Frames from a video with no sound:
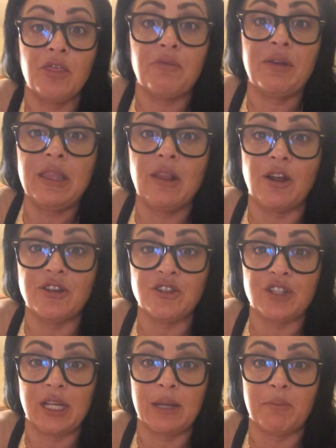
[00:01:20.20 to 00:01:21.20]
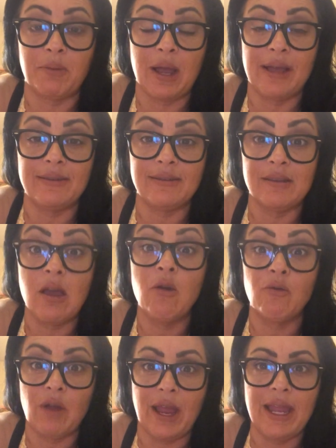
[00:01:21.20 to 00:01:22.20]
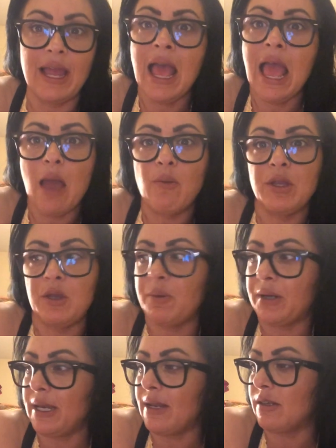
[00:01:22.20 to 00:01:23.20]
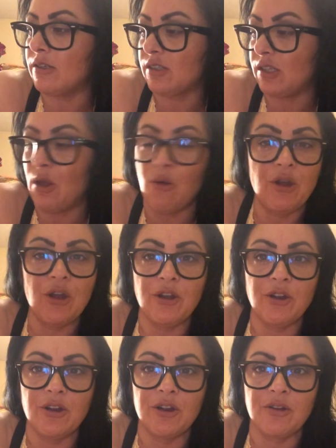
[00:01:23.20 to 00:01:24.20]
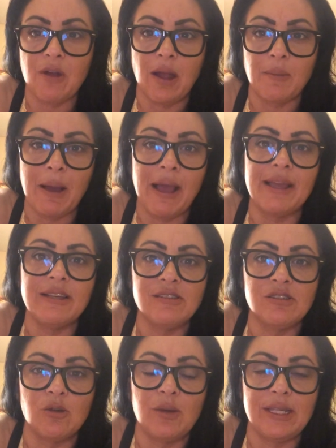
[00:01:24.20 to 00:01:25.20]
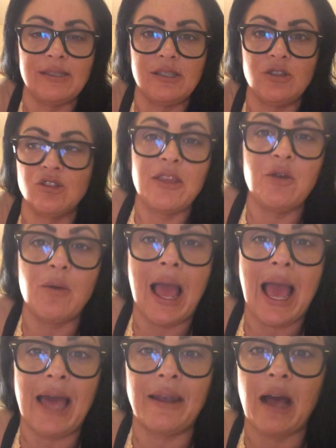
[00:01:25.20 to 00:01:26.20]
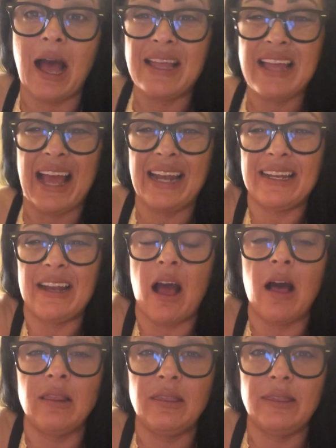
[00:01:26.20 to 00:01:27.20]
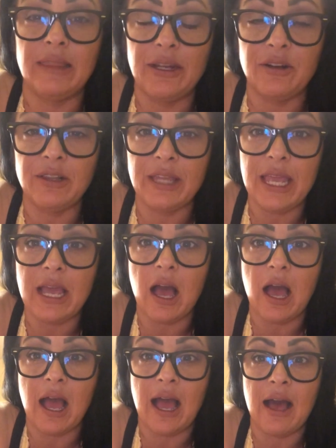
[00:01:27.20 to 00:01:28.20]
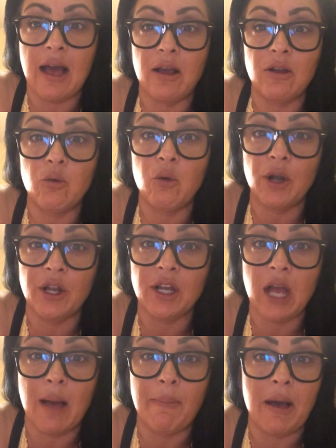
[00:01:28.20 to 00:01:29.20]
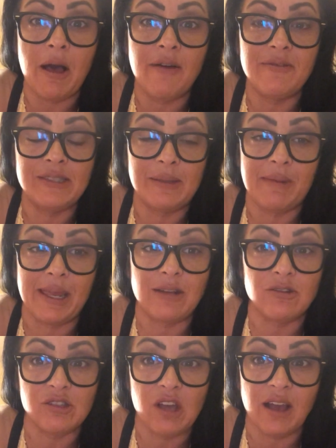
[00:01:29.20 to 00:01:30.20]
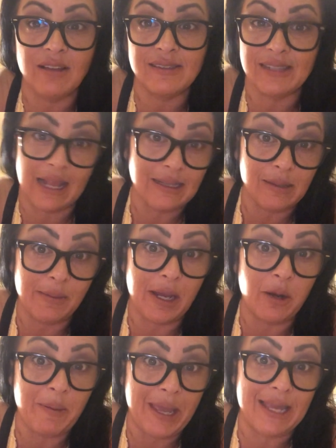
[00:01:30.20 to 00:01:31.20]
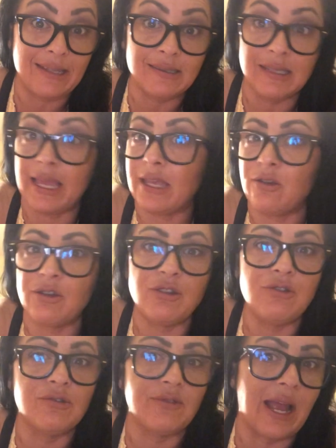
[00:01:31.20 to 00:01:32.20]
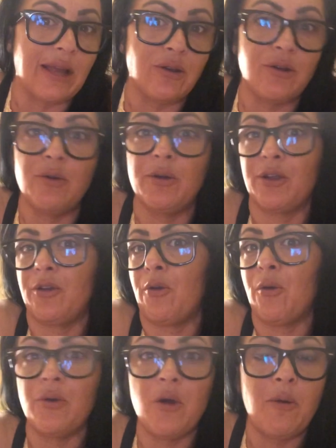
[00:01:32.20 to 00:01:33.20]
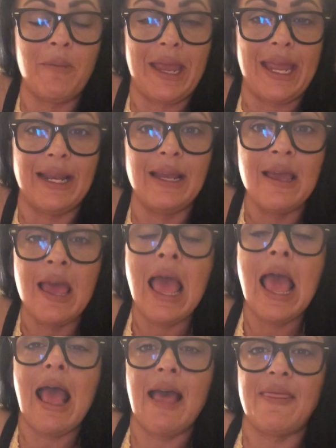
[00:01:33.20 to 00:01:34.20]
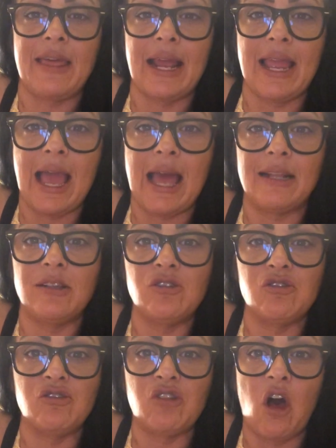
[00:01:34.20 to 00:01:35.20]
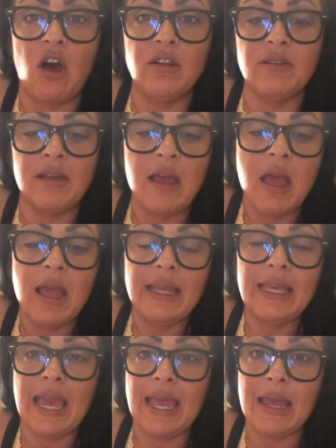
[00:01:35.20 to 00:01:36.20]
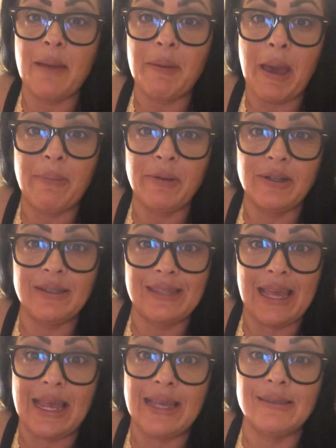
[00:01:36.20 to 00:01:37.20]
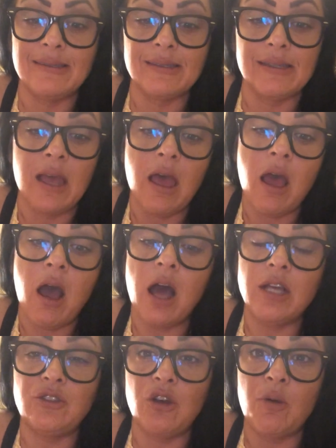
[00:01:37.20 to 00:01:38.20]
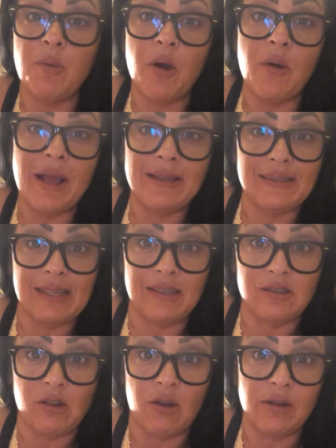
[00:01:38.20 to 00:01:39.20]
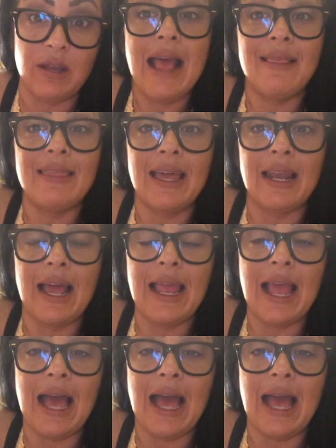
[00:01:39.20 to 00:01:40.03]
3 large chicken breasts, right? And when you put it in a slow cooker or crock pot, it's so easy. And I added literally a 1/4 cup of tomato sauce, not tomato paste, like you can use ragu or your own homemade. And then I added salt, cayenne pepper to taste, adobo, and sazon. And then I